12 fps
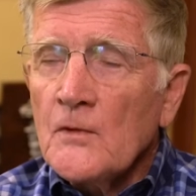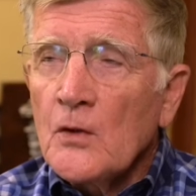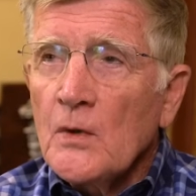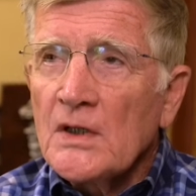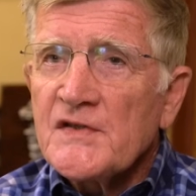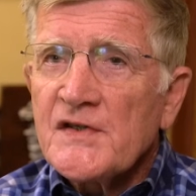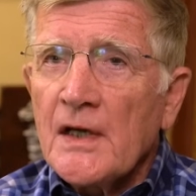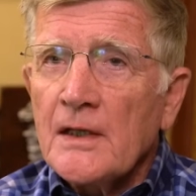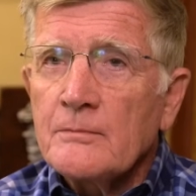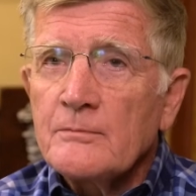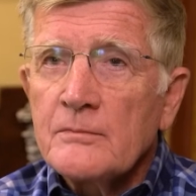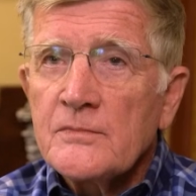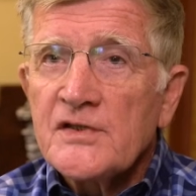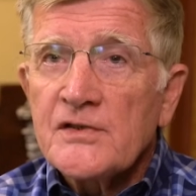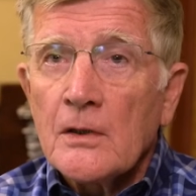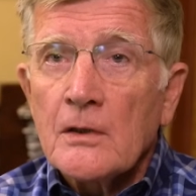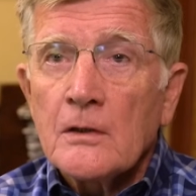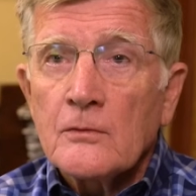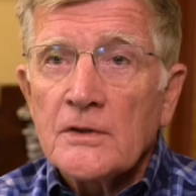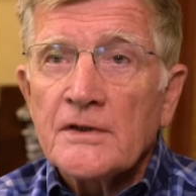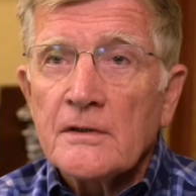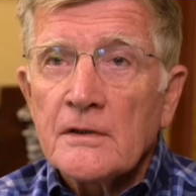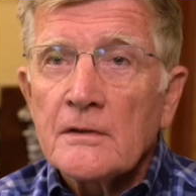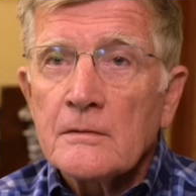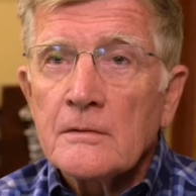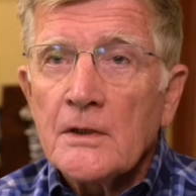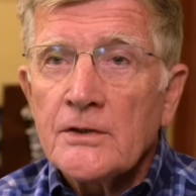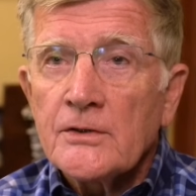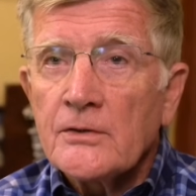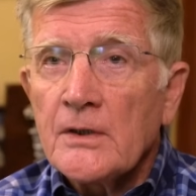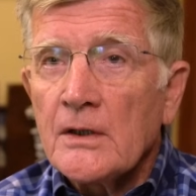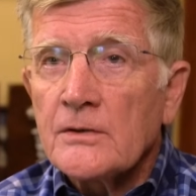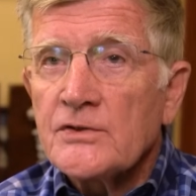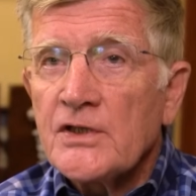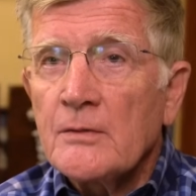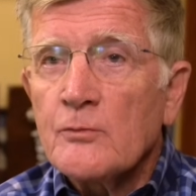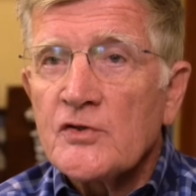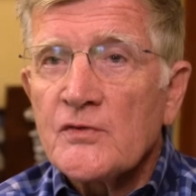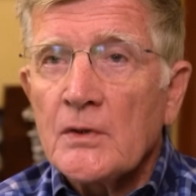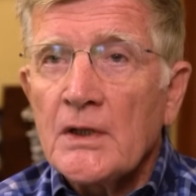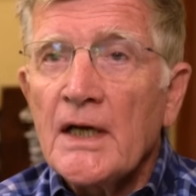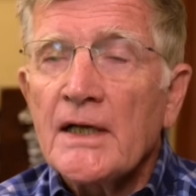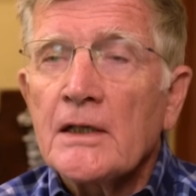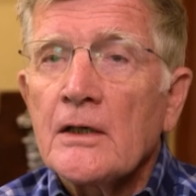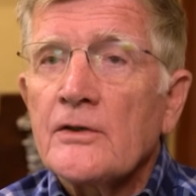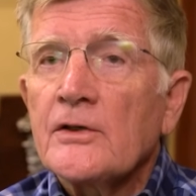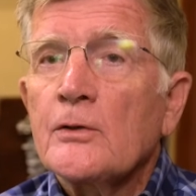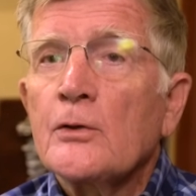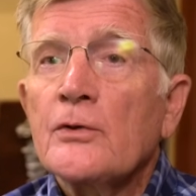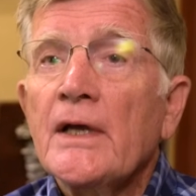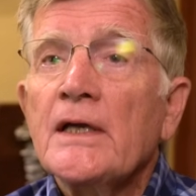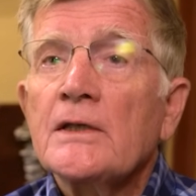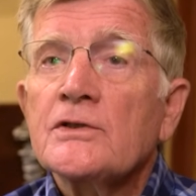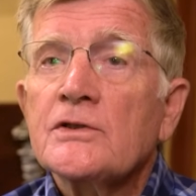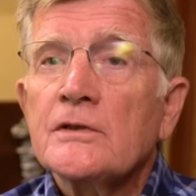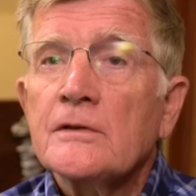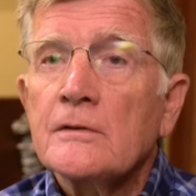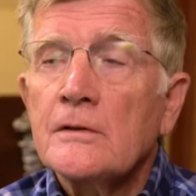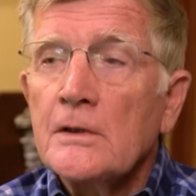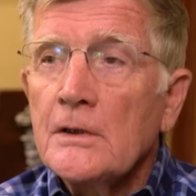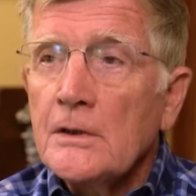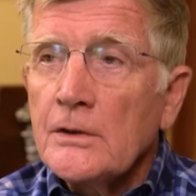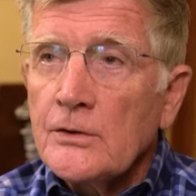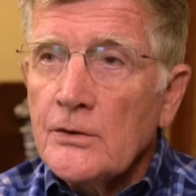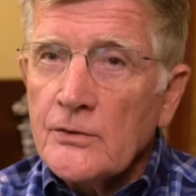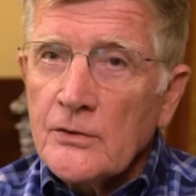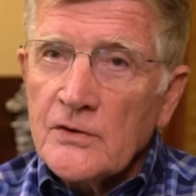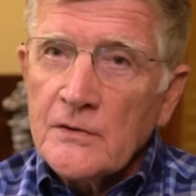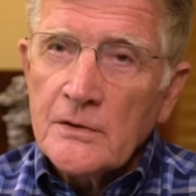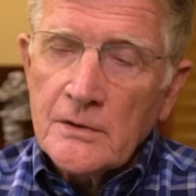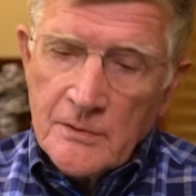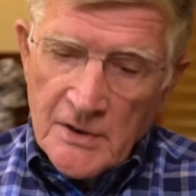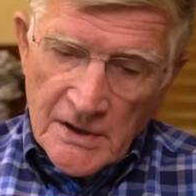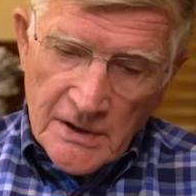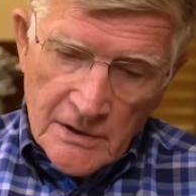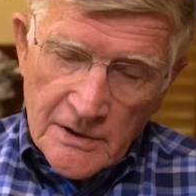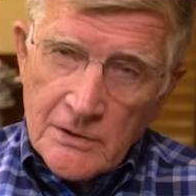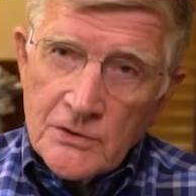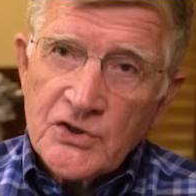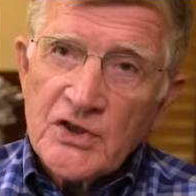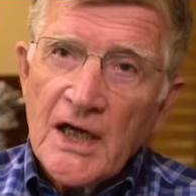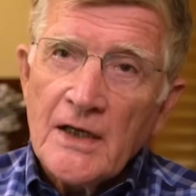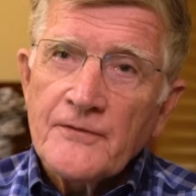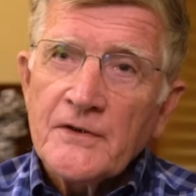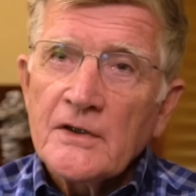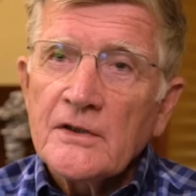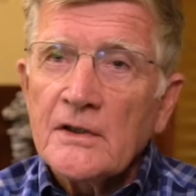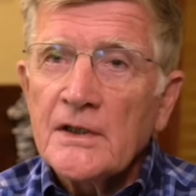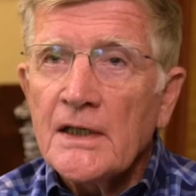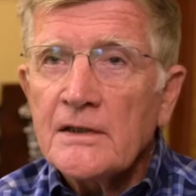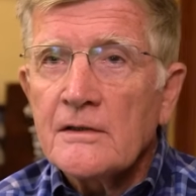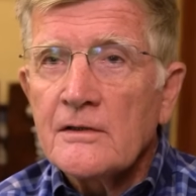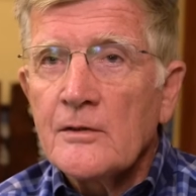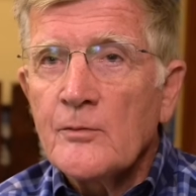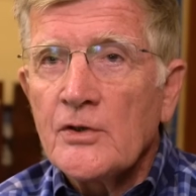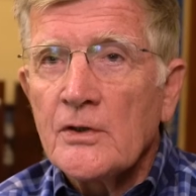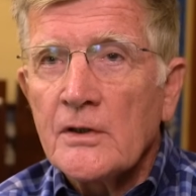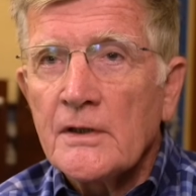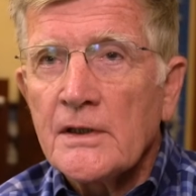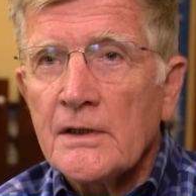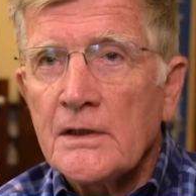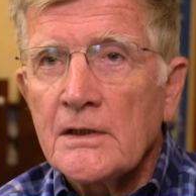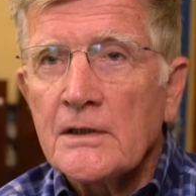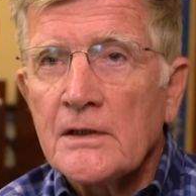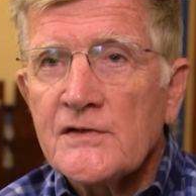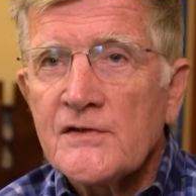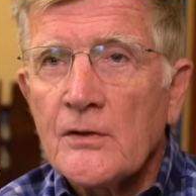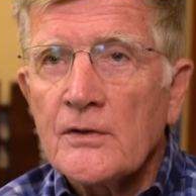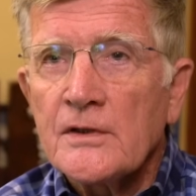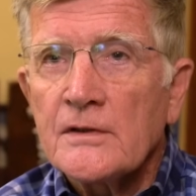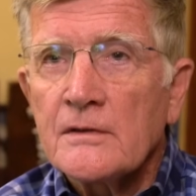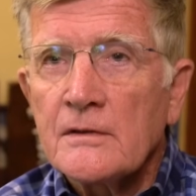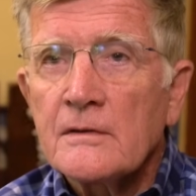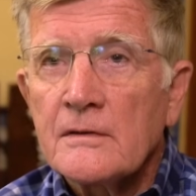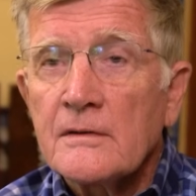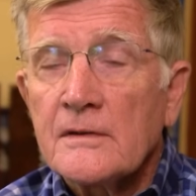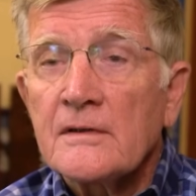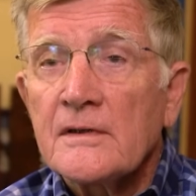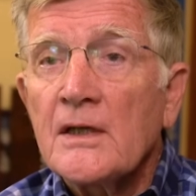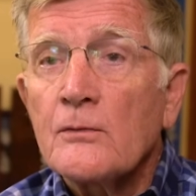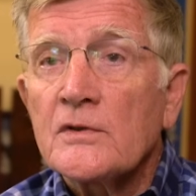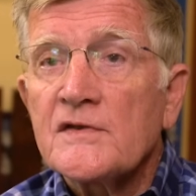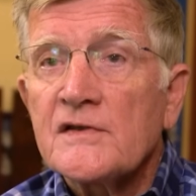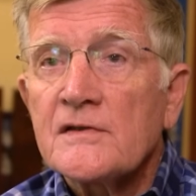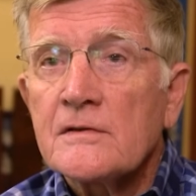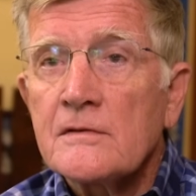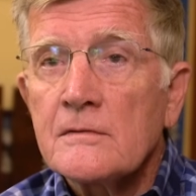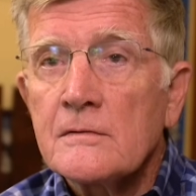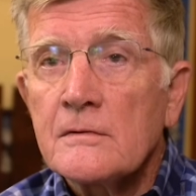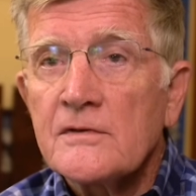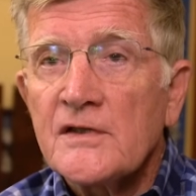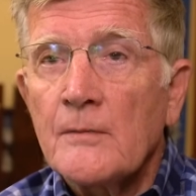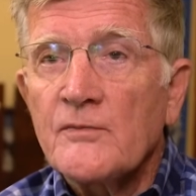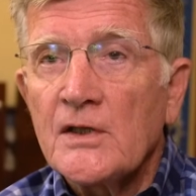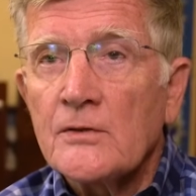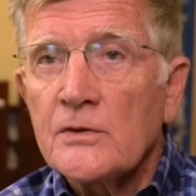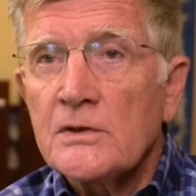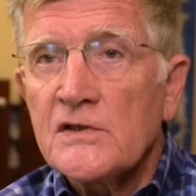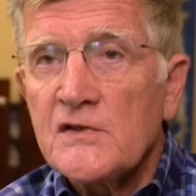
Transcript: once I saw what the underground chambers were like, how they were arranged, you know, the, the helical shaft that connected them and all that, I, I saw that that was something really